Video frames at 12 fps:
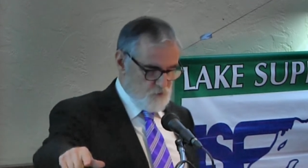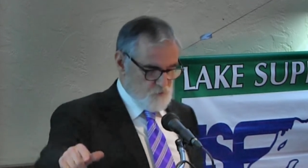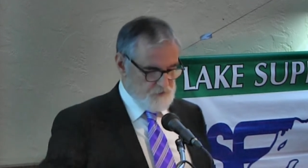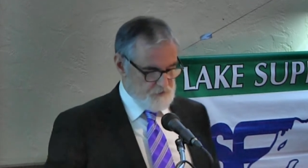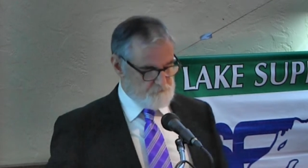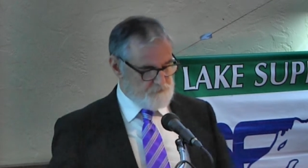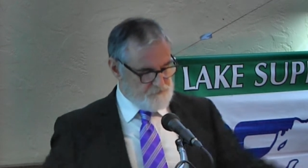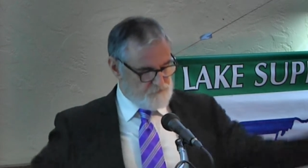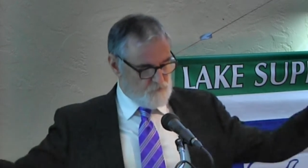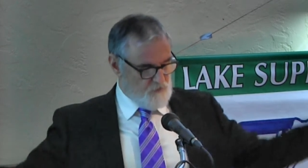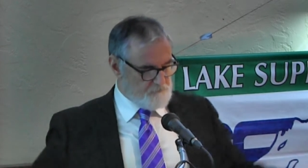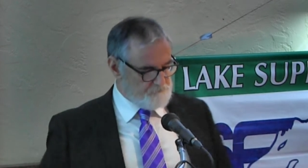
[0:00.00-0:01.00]
We can beat
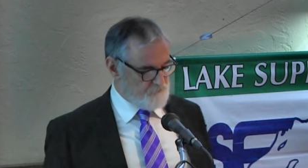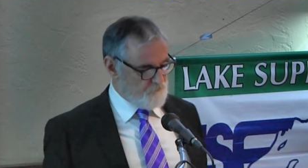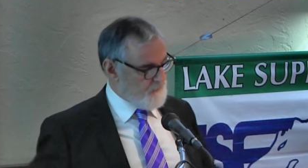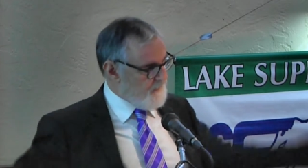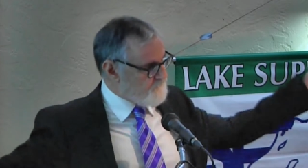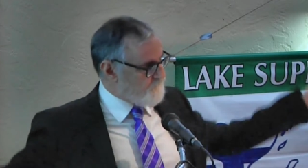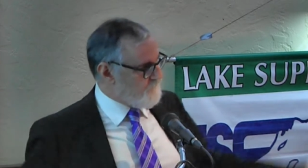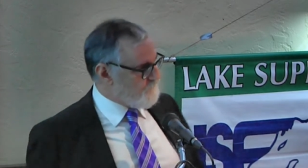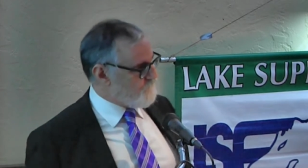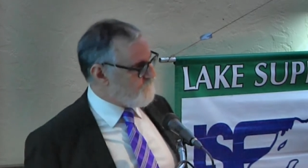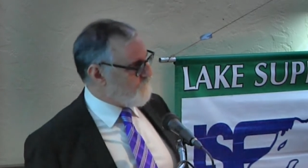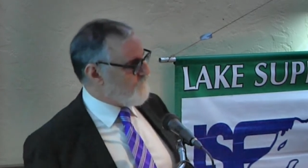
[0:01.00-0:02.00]
you up, so that's it.
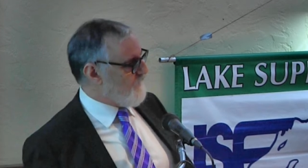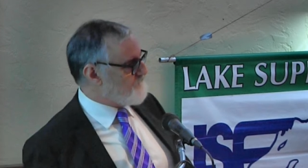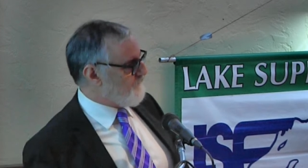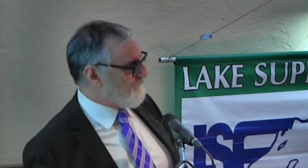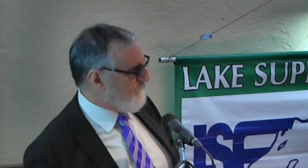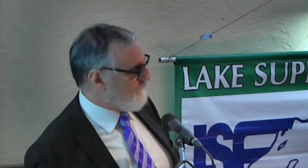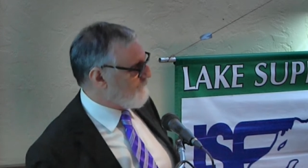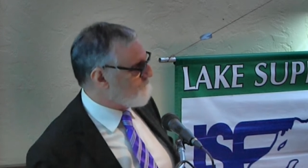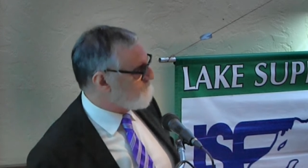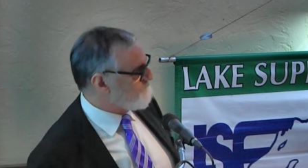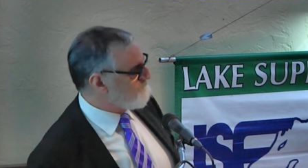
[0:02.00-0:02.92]
You just have to take it.